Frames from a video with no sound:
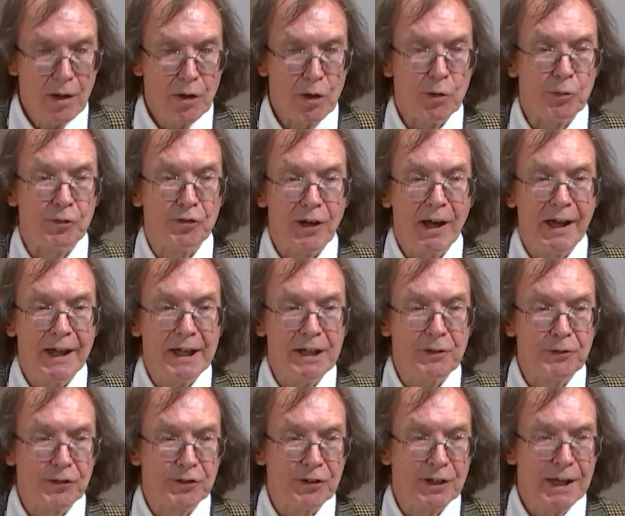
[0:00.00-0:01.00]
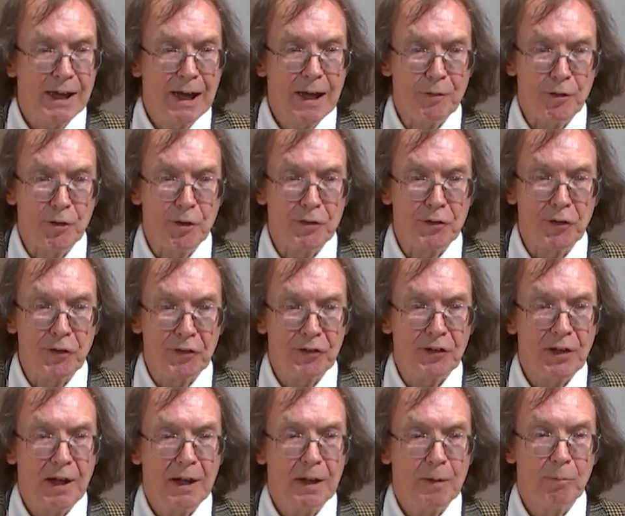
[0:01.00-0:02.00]
who died together in the
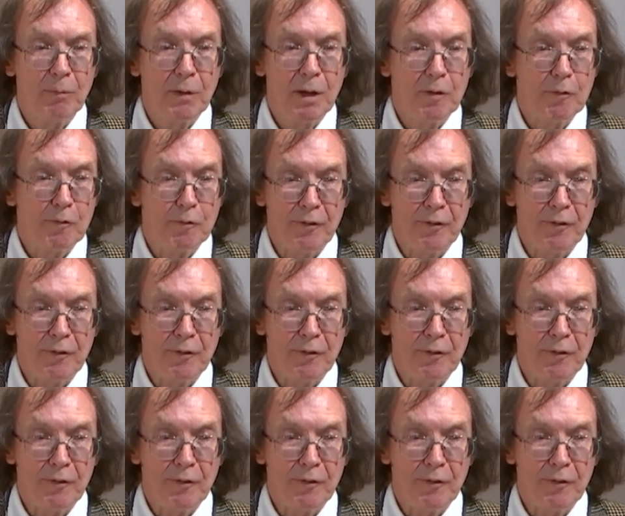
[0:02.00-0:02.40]
same